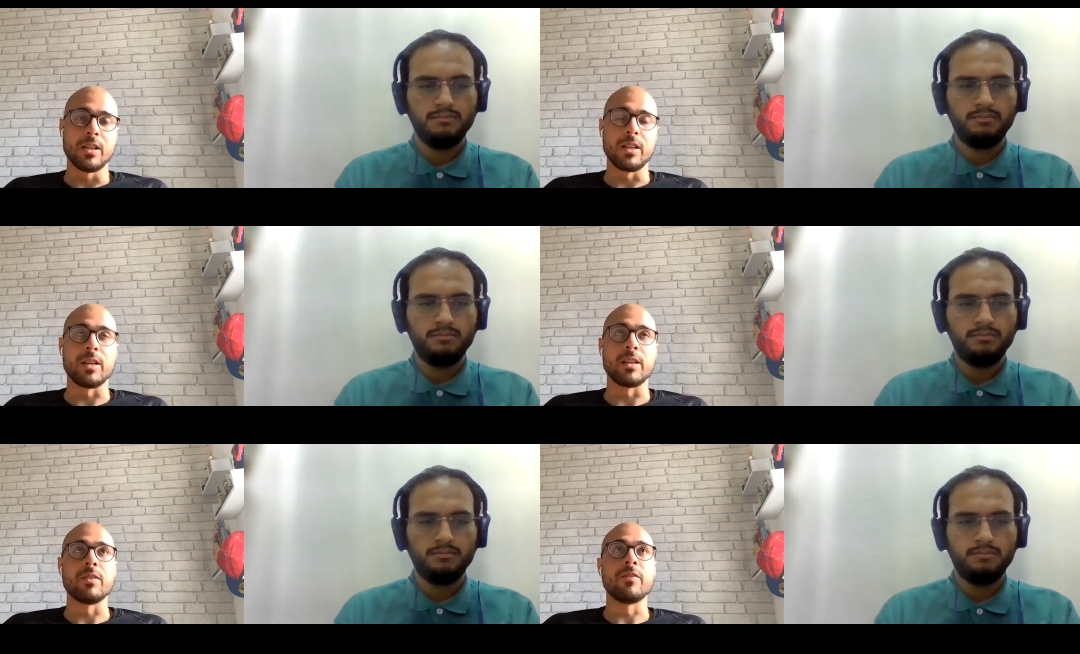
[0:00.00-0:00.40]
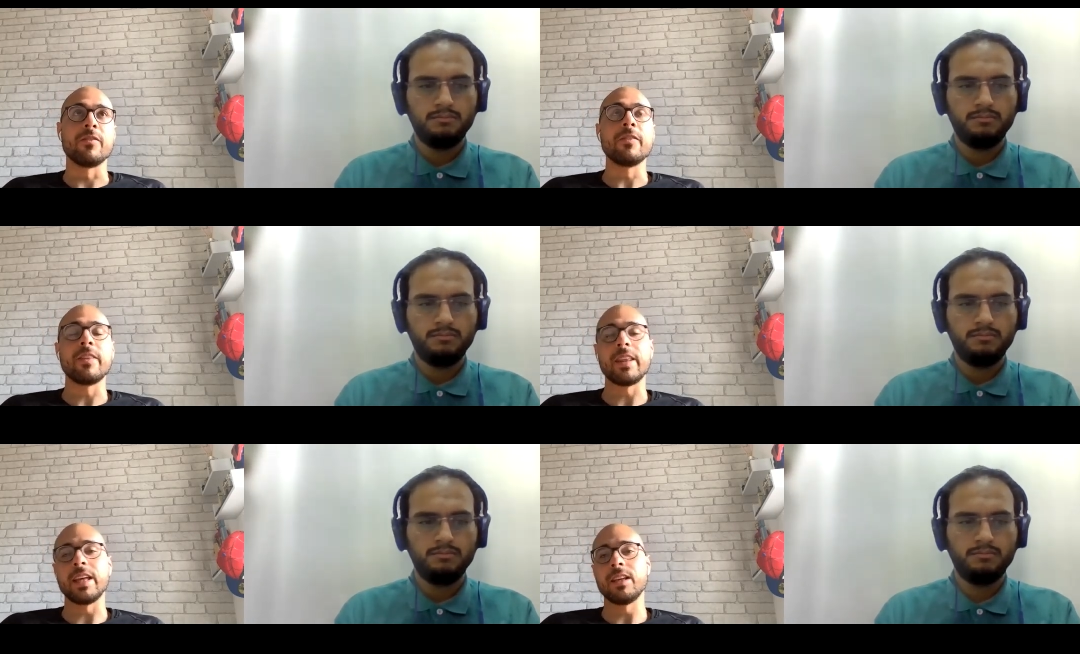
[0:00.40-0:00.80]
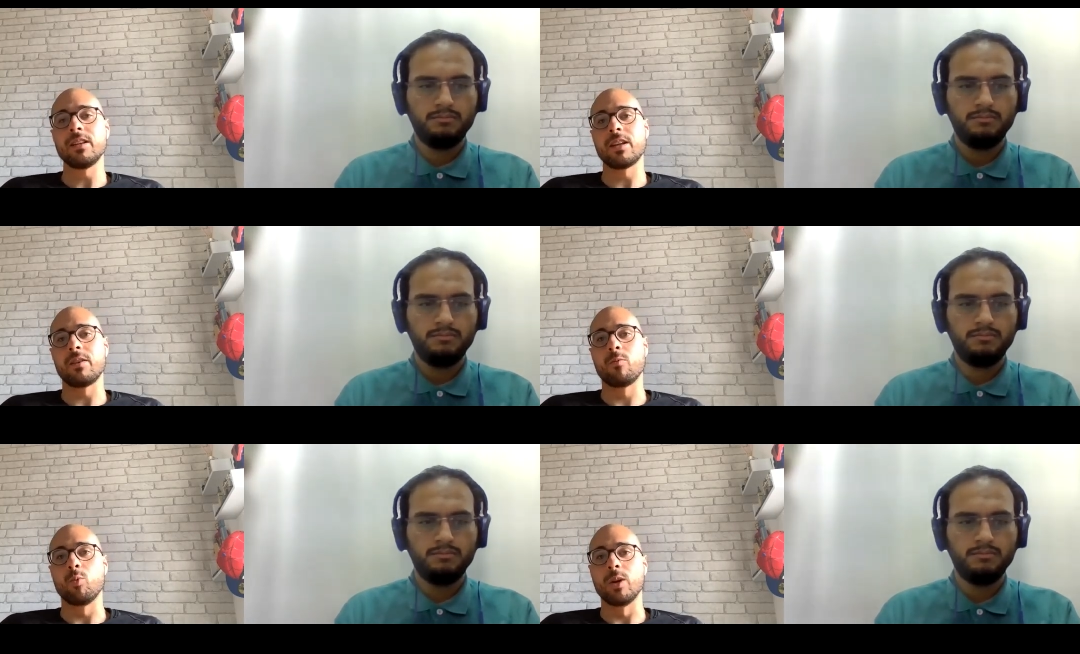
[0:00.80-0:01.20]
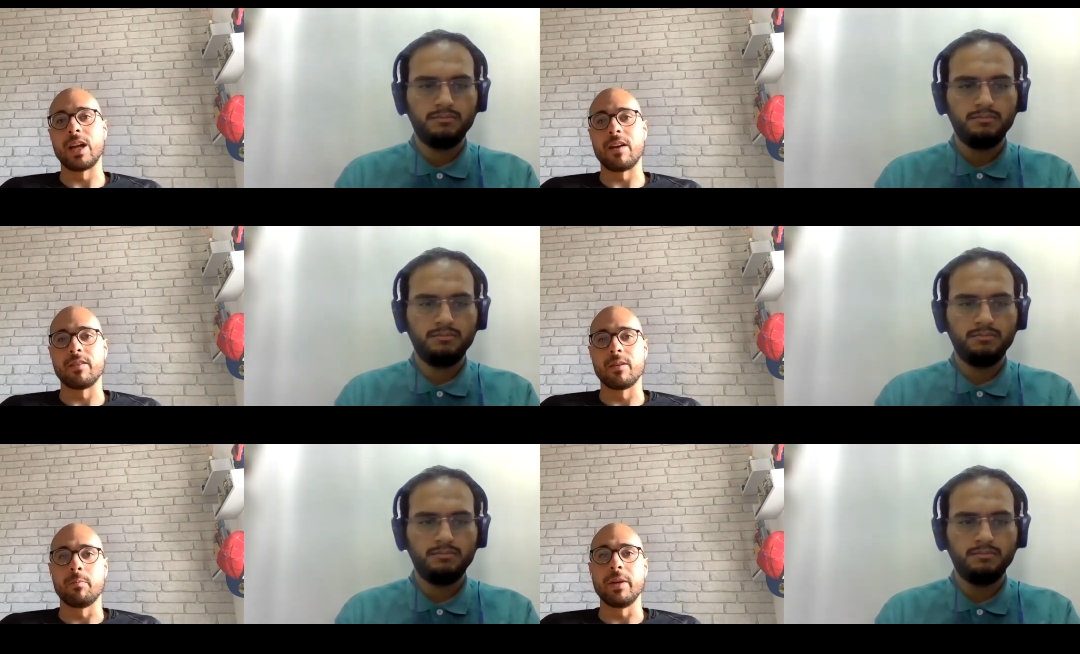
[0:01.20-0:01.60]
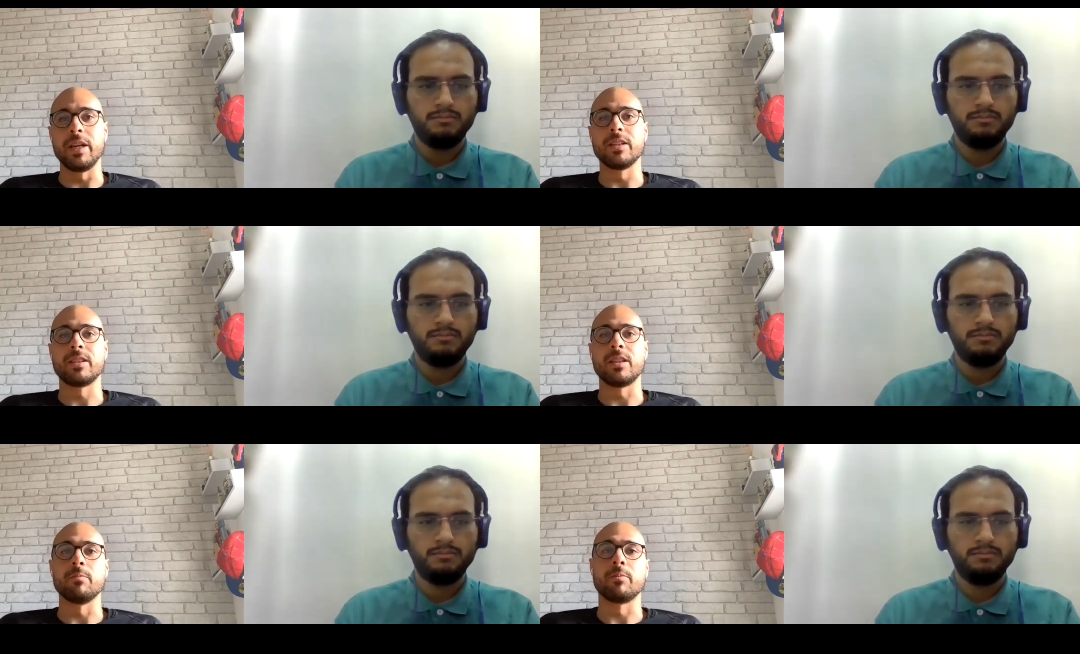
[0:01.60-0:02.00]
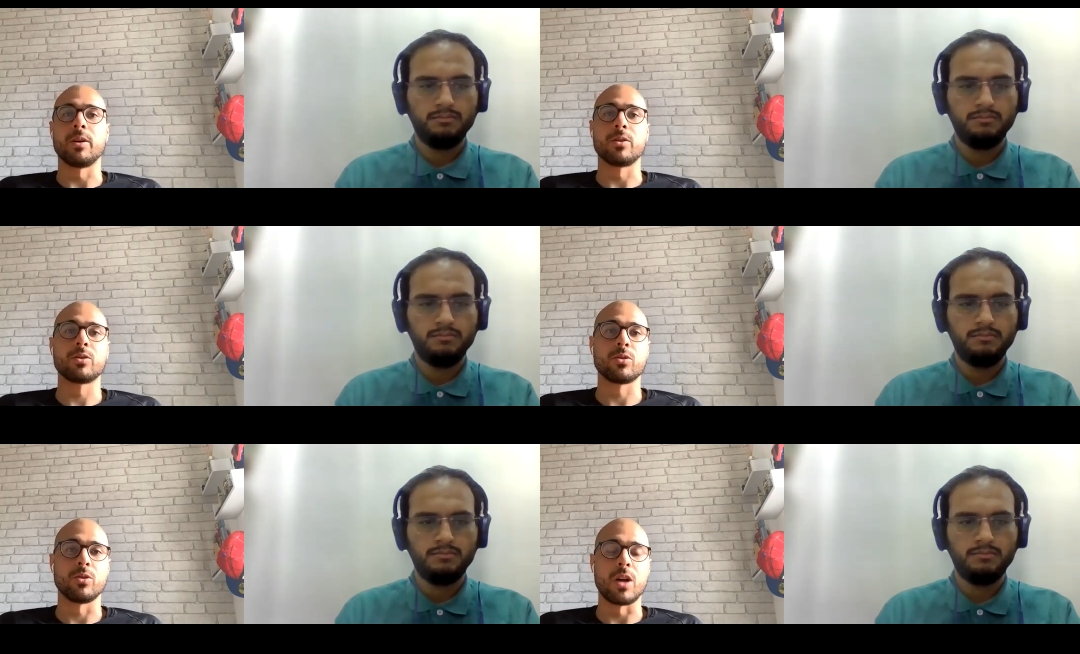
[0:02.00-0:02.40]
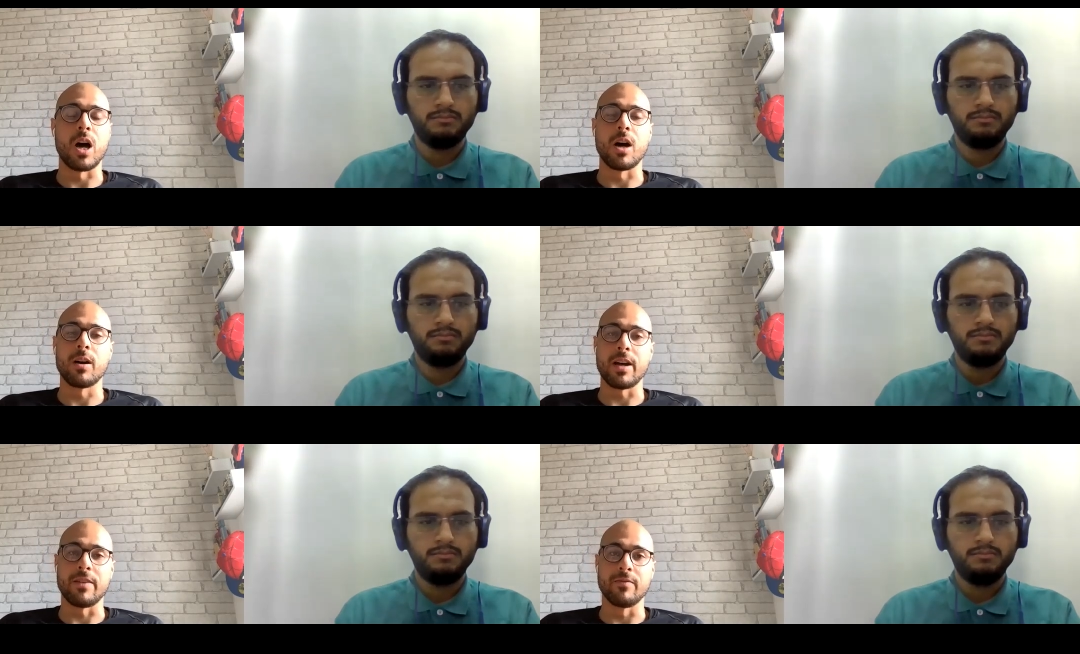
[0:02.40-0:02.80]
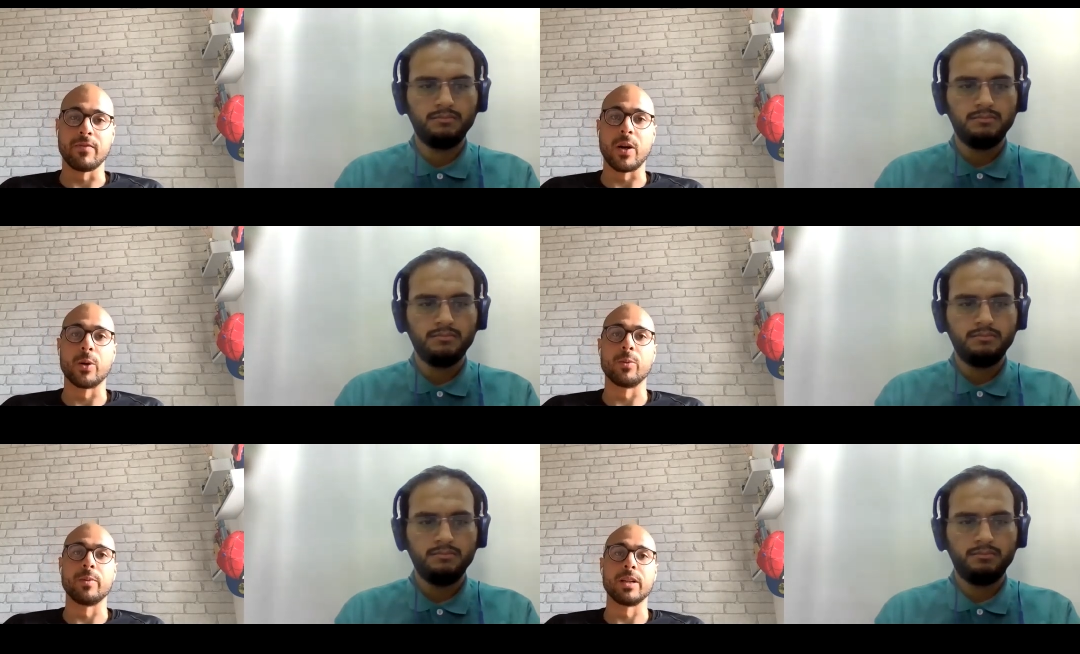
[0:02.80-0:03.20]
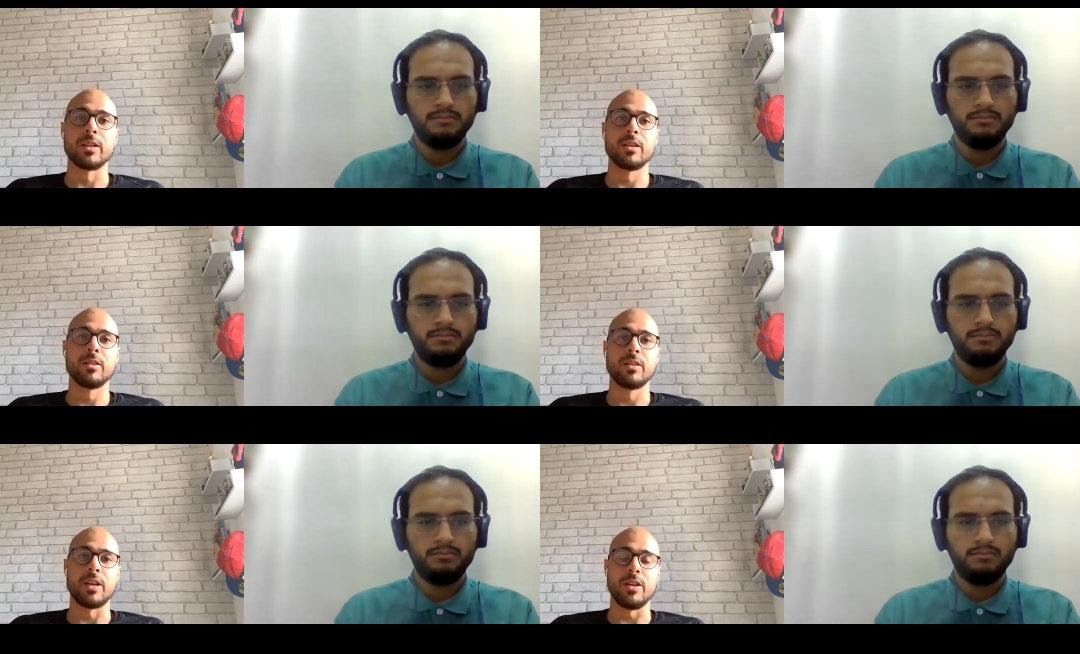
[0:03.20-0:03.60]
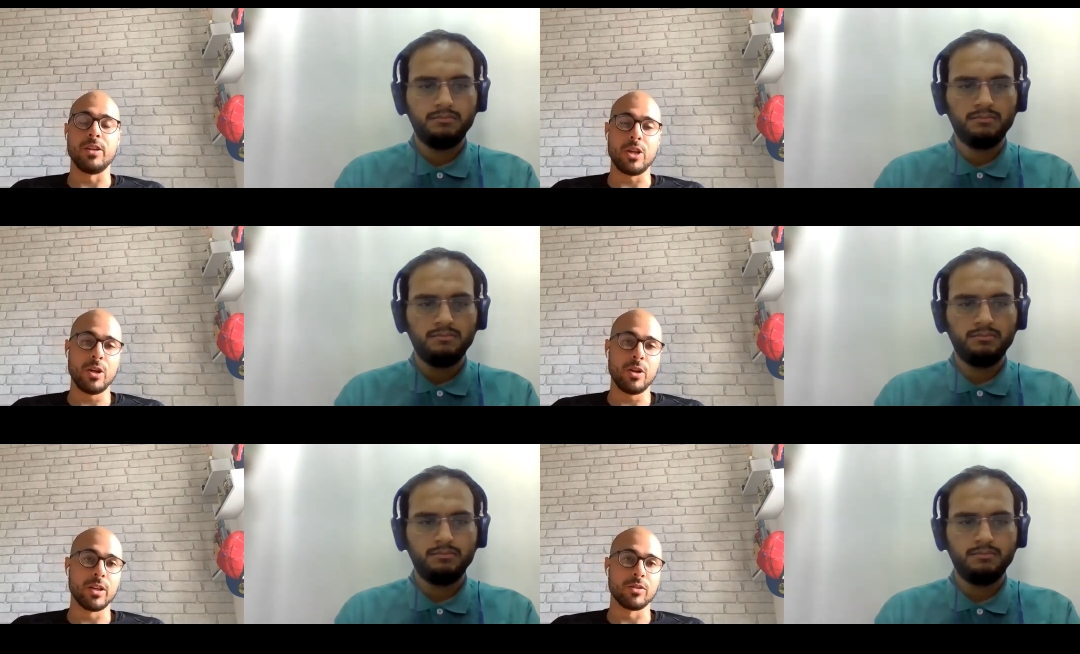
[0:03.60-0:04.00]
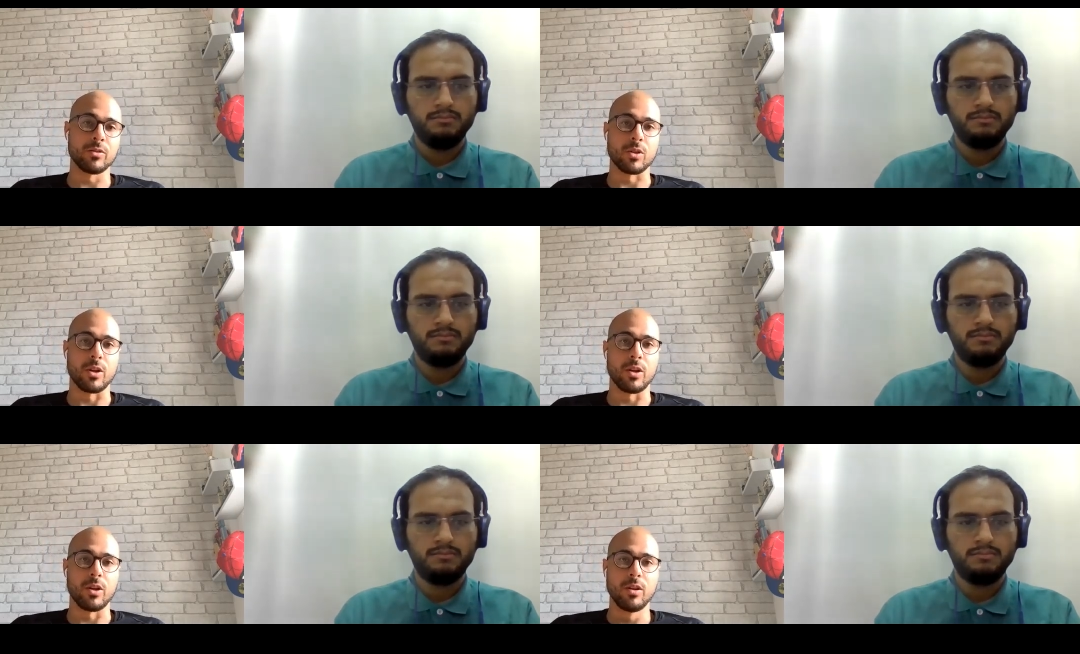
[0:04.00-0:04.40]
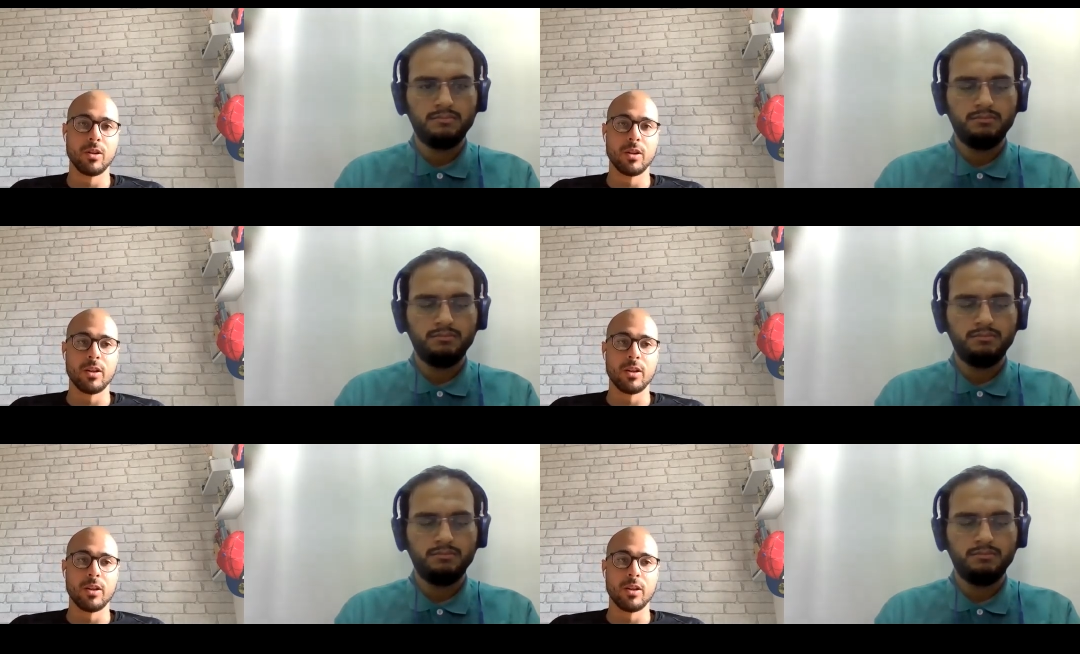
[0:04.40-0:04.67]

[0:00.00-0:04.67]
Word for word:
Speaker 1: the, the thing that will have the biggest impact on our environment that you can do